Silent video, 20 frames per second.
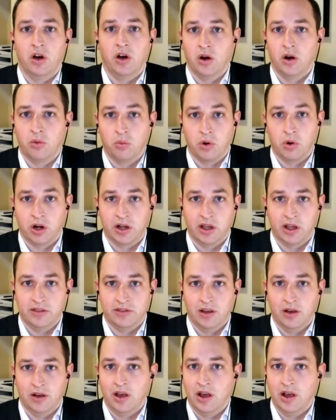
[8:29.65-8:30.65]
our work at
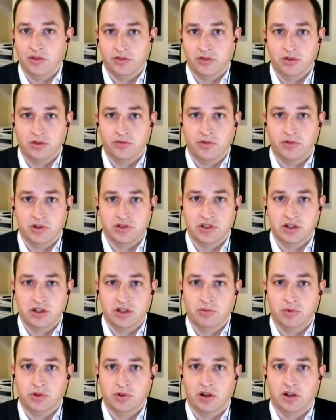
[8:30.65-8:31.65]
Dalhousie University
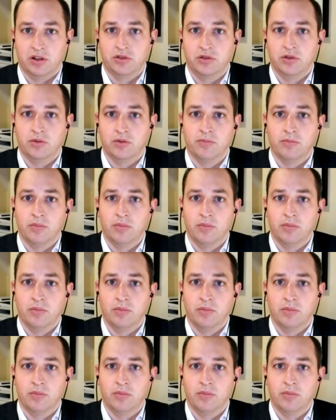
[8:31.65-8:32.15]
with Dr.